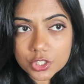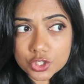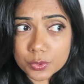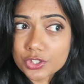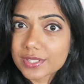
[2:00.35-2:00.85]

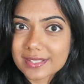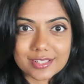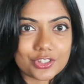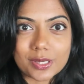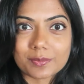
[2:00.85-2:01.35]
Should we just
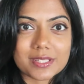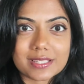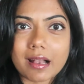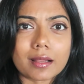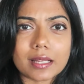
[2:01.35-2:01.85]
stitch up
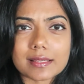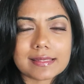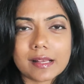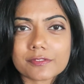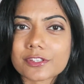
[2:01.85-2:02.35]
this cut
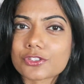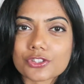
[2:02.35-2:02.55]
ourselves and